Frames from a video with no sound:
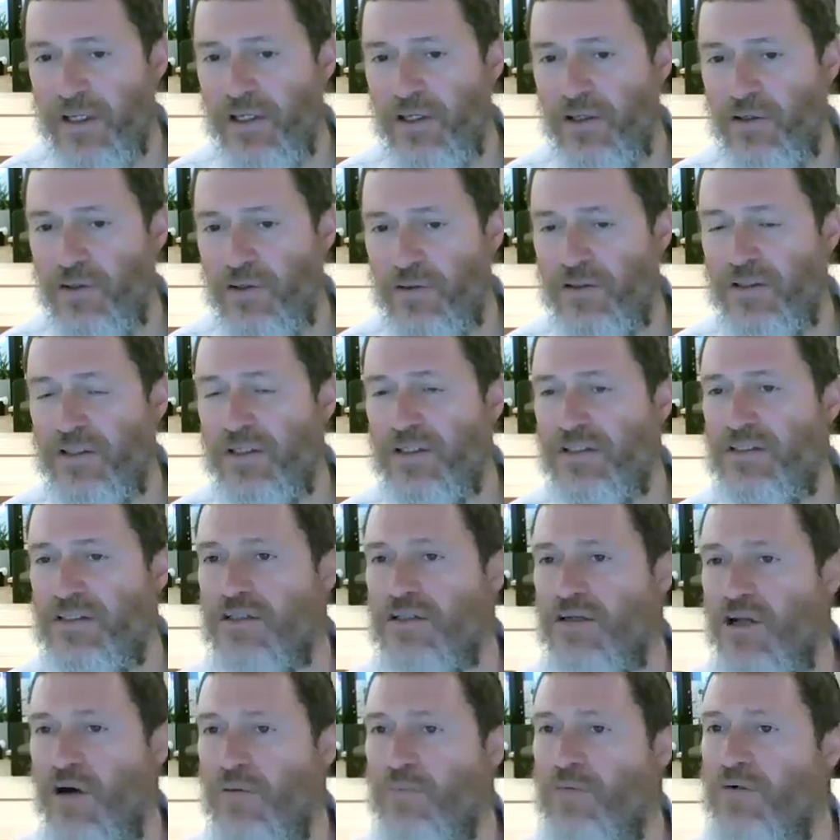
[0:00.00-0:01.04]
Yud is the
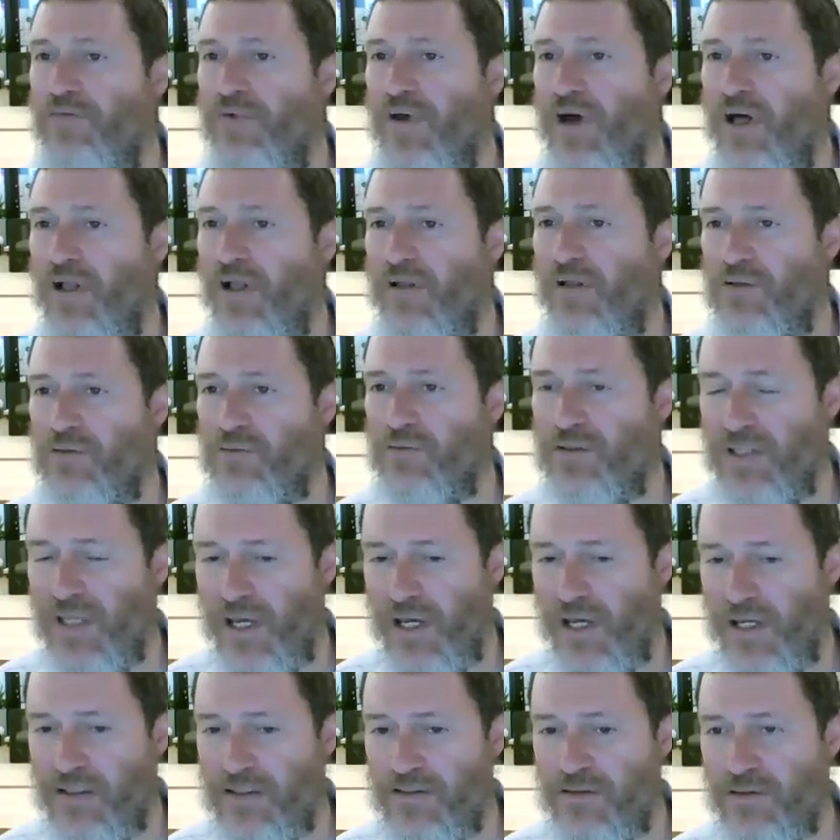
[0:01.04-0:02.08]
number value
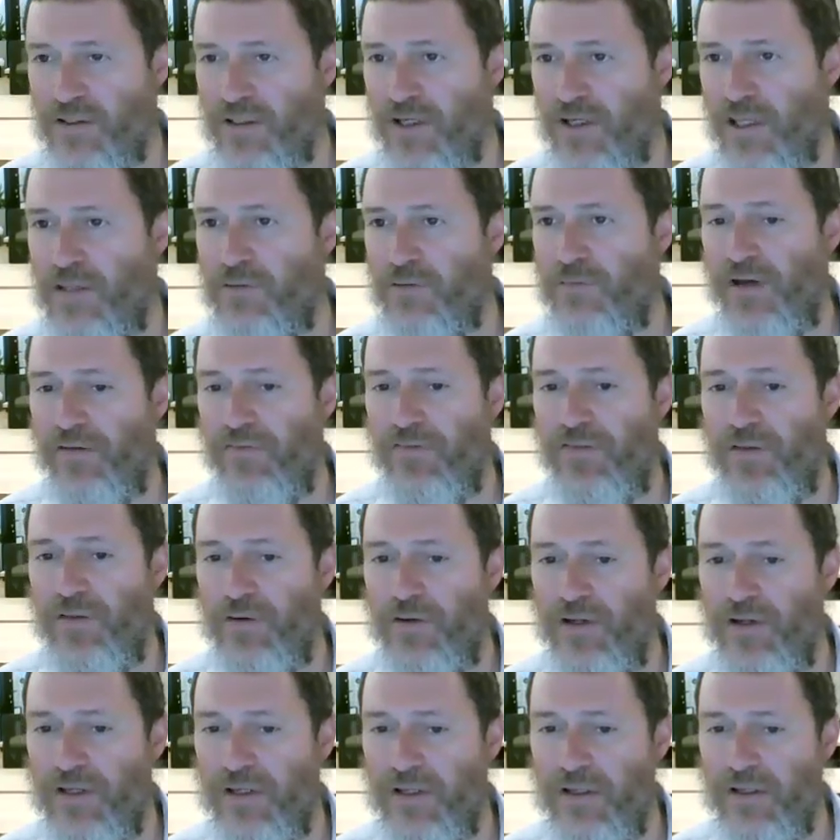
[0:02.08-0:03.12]
10. So together we have
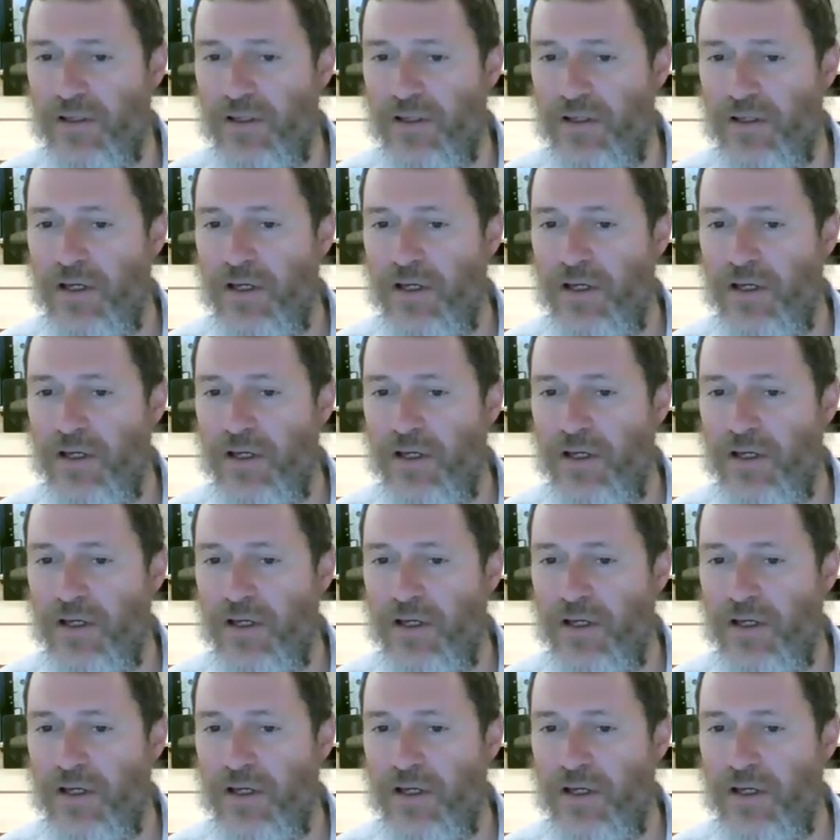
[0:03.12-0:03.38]
30.